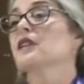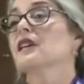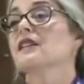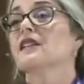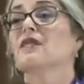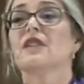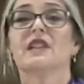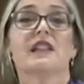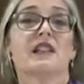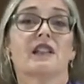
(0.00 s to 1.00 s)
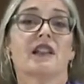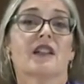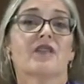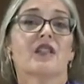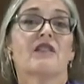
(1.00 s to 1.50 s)
And given that they didn't
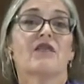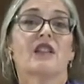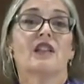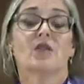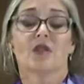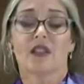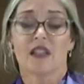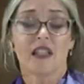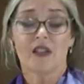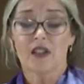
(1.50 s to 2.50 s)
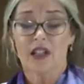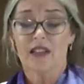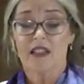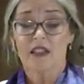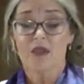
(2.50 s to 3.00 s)
have TV or the internet,
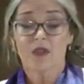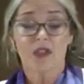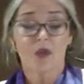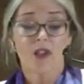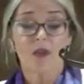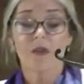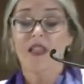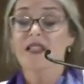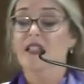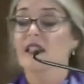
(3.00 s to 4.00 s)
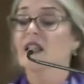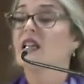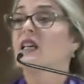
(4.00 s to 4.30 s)
that's really quite amazing.